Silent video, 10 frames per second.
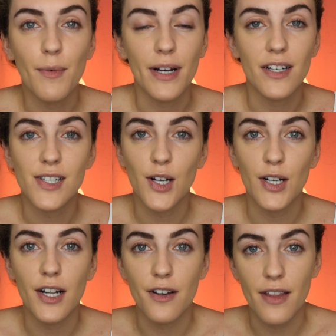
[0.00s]
We're going to
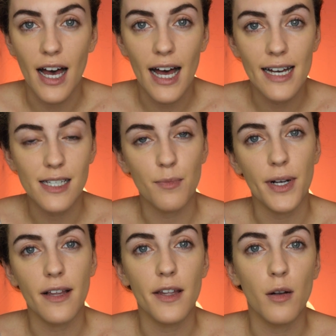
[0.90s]
start under the eyes and
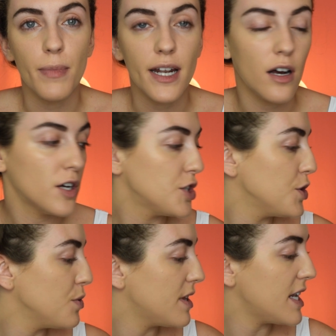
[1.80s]
bring a little bit
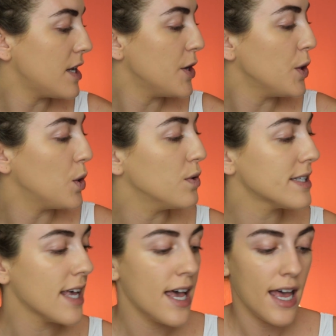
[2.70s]
onto the nose.